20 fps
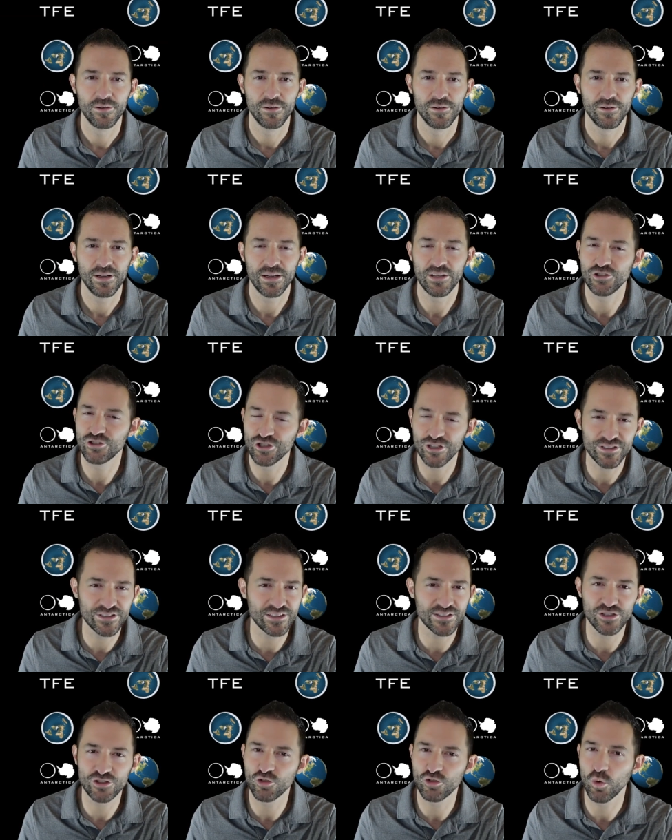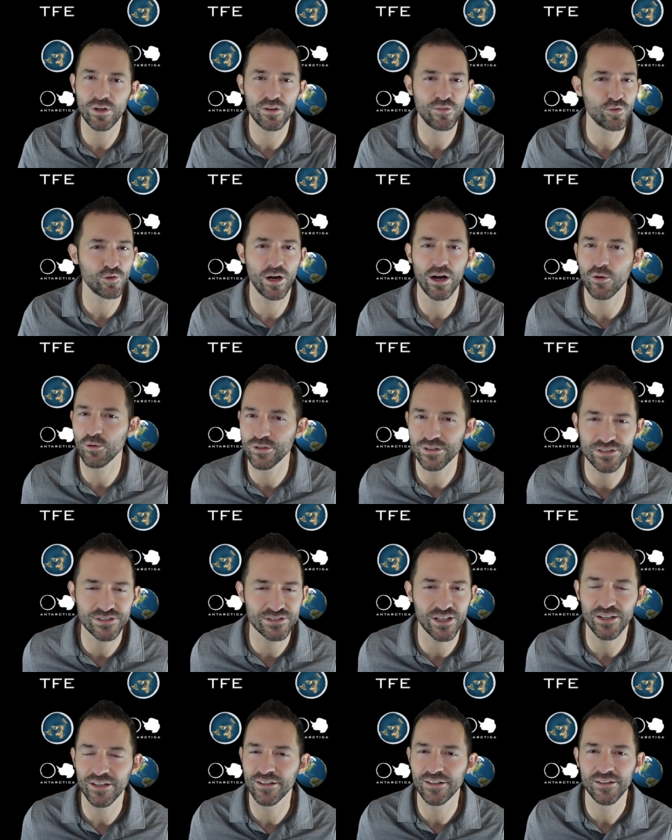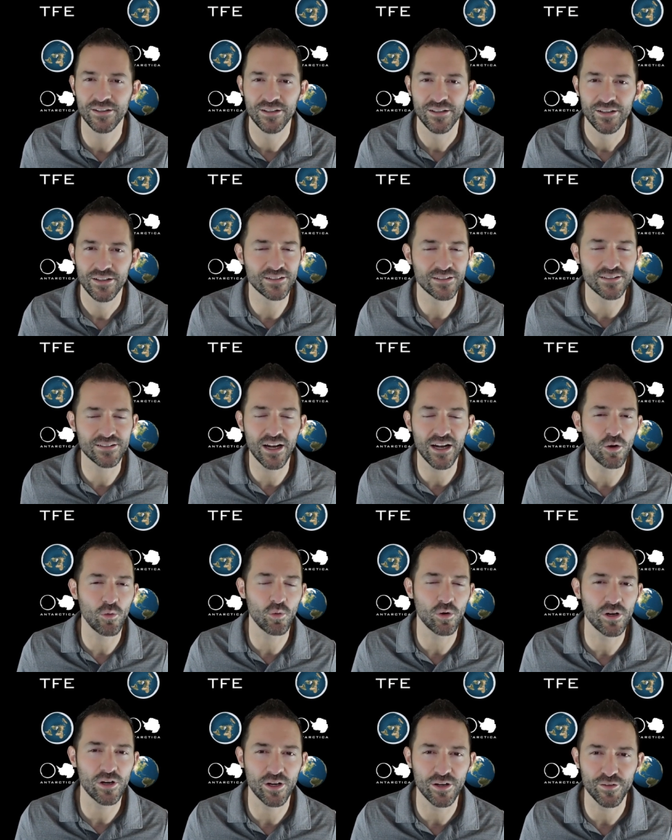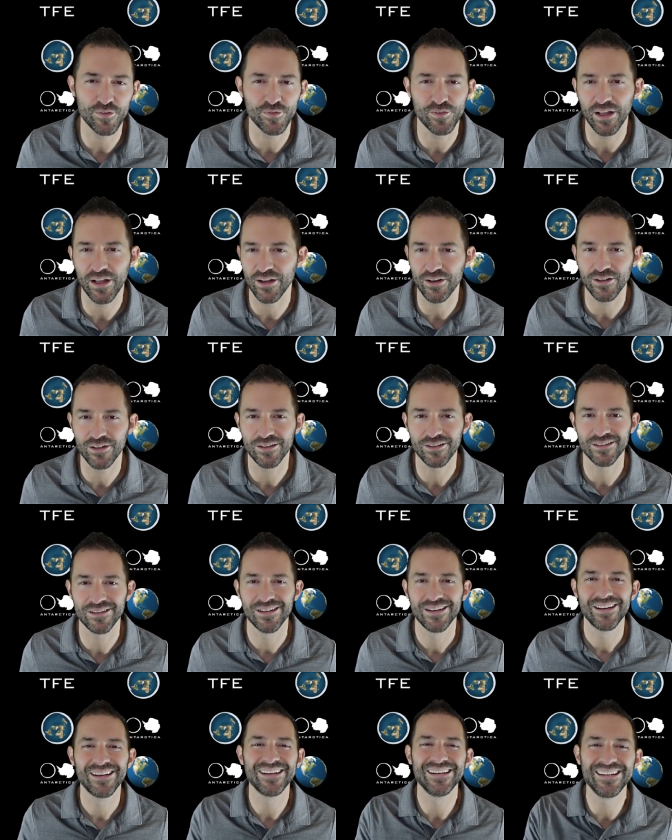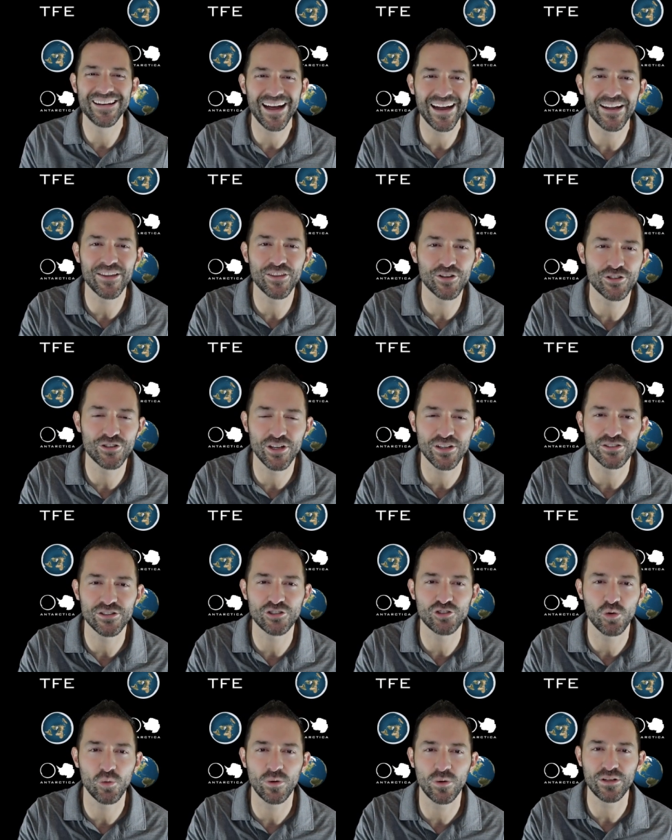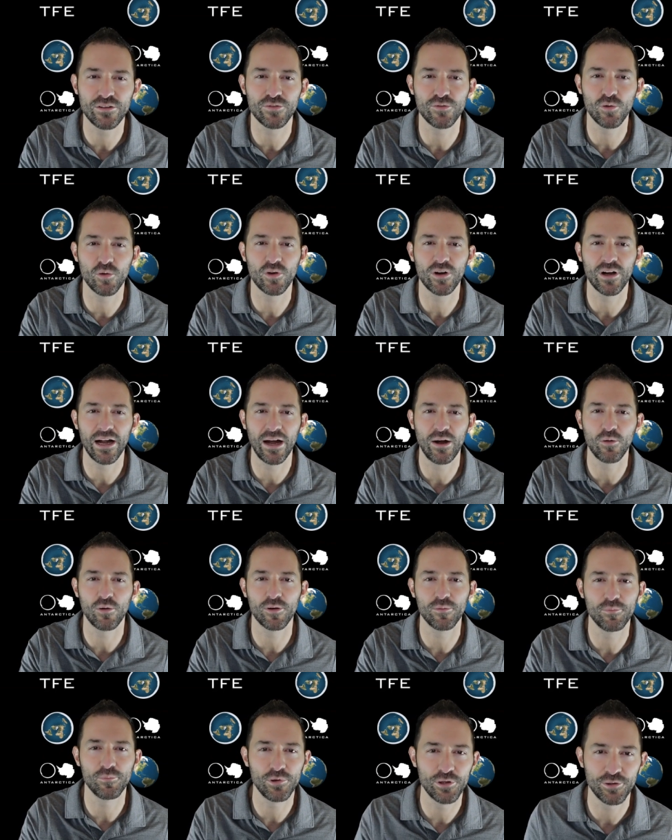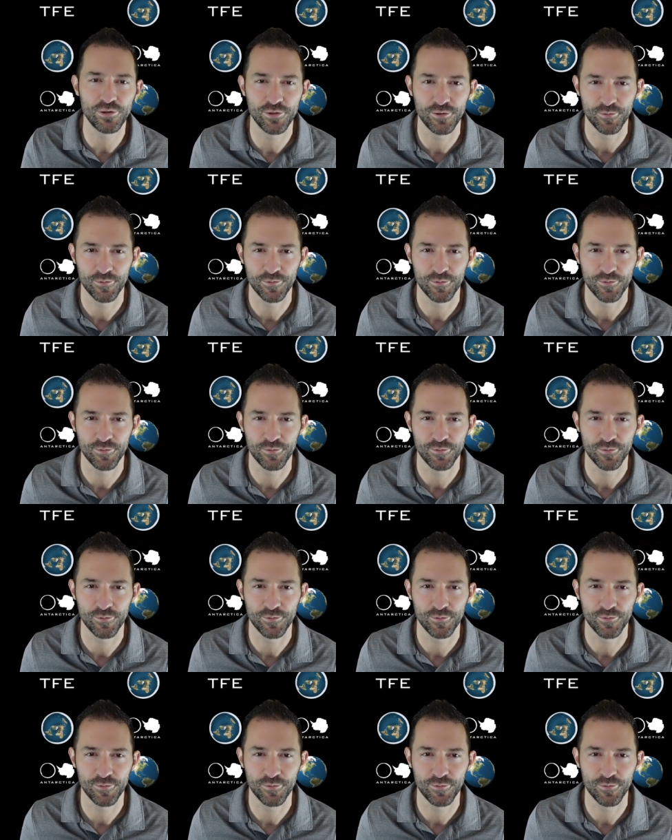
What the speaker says: And just as a 24-hour sun does not work on a flat Earth, neither does a 24-hour moon.